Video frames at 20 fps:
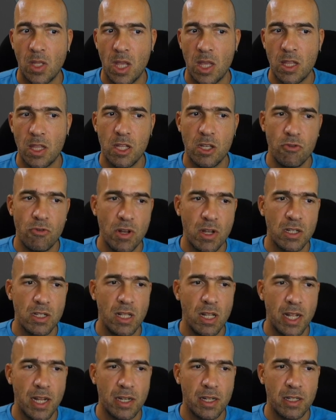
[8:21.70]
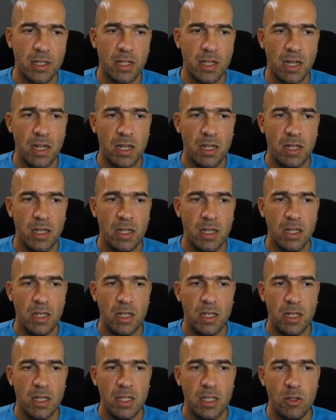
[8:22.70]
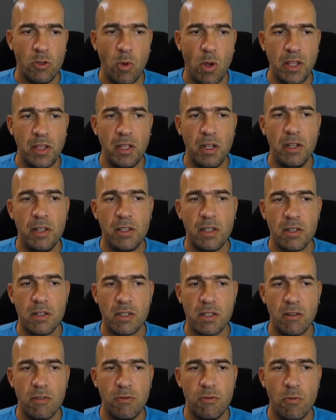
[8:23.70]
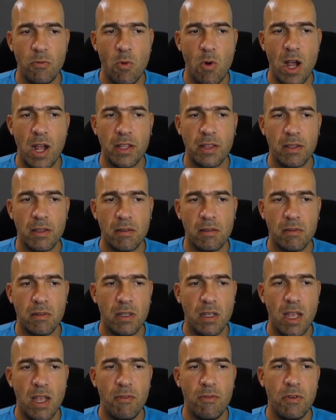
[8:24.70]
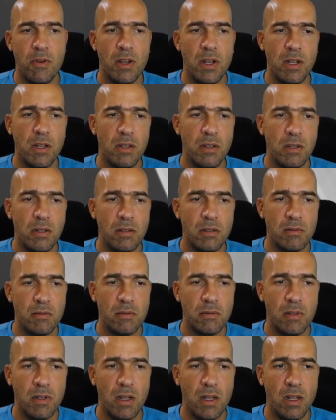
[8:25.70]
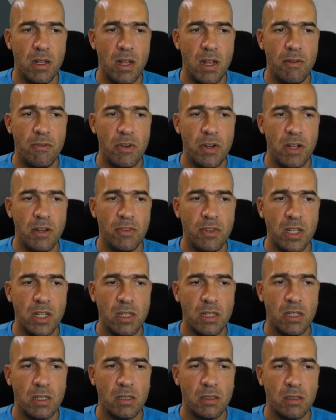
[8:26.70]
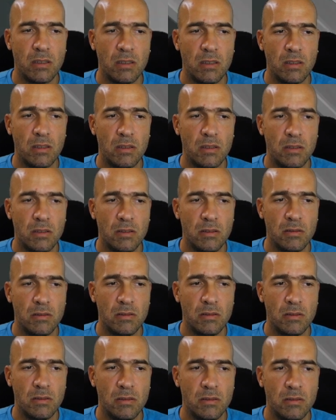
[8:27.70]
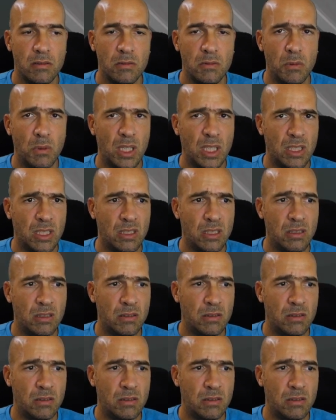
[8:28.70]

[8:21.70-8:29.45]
and he drinks like 20 liters of wine every evening, what?